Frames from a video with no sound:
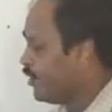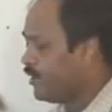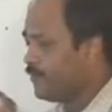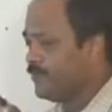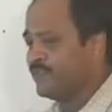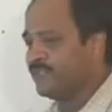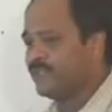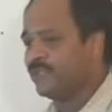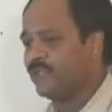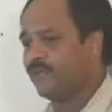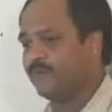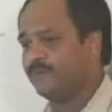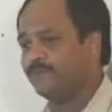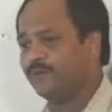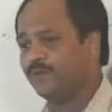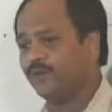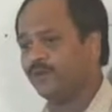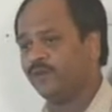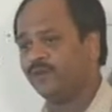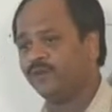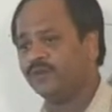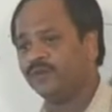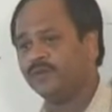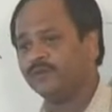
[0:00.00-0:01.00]
formation of
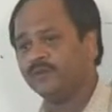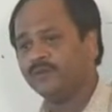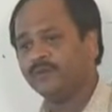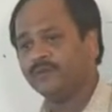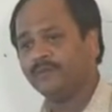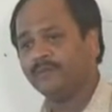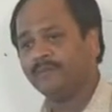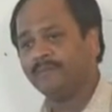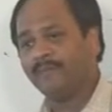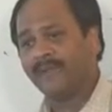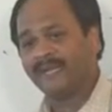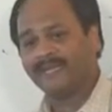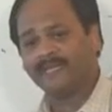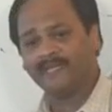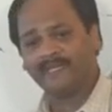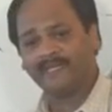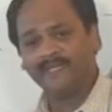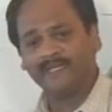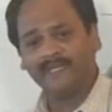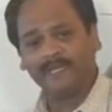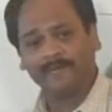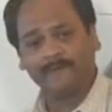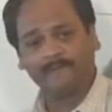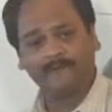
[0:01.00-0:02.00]
your
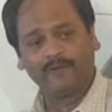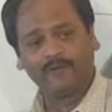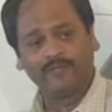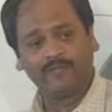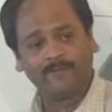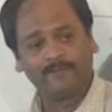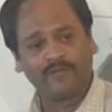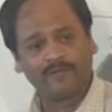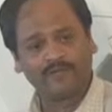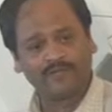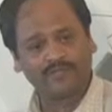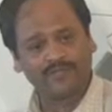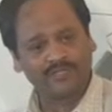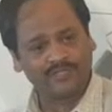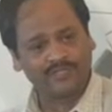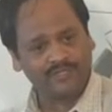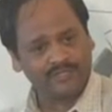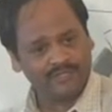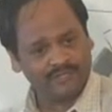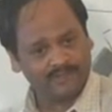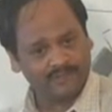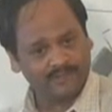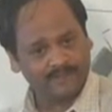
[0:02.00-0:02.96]
bacteria for reproduction.